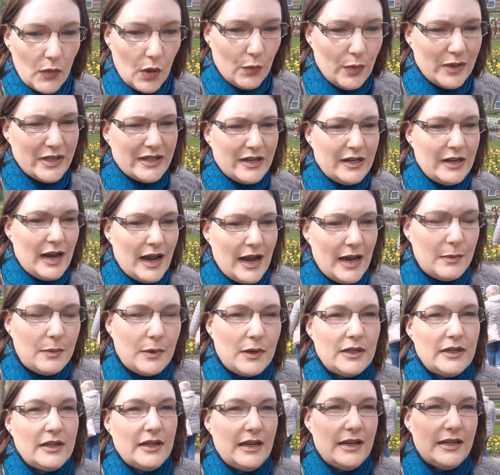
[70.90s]
what's going to
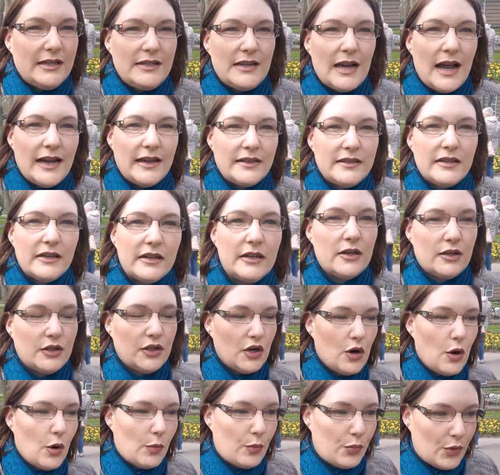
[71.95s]
happen is that
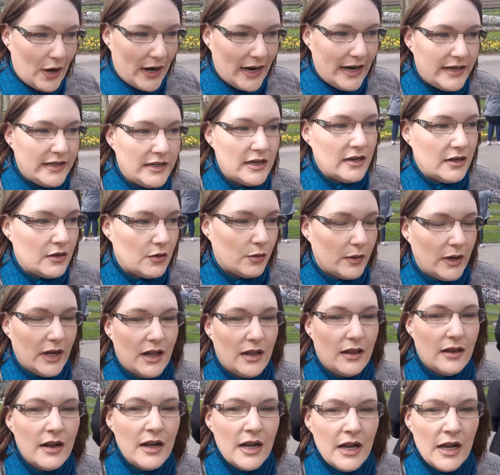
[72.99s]
your brain
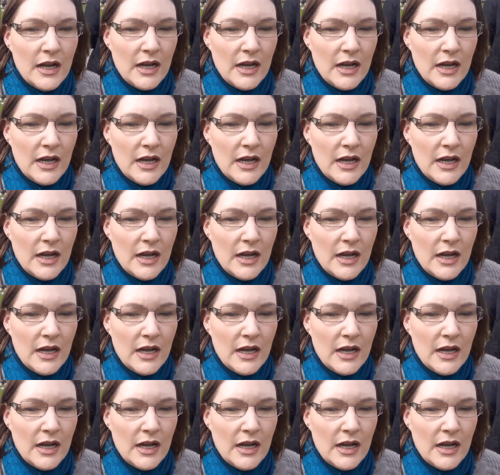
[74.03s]
will